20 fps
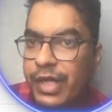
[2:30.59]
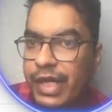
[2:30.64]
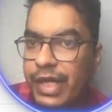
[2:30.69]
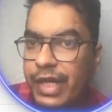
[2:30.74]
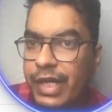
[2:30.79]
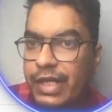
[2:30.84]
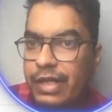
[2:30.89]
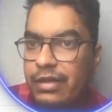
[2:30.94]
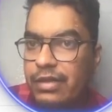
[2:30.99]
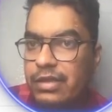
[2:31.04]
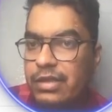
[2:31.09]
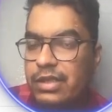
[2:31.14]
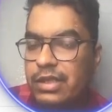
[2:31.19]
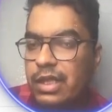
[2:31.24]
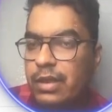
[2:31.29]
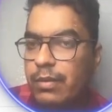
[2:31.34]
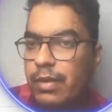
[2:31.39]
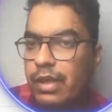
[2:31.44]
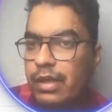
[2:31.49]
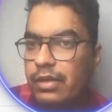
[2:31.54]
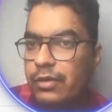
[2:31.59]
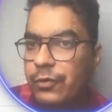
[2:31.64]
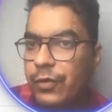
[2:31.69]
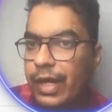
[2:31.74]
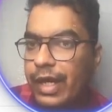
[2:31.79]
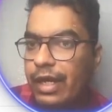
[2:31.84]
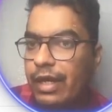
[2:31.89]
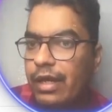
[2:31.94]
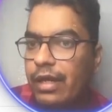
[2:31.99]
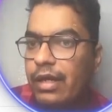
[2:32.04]
created this table
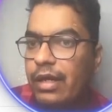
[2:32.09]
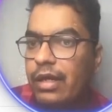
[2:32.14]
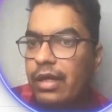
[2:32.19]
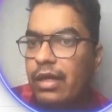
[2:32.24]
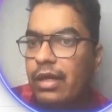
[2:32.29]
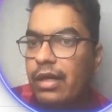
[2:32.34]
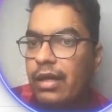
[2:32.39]
triangle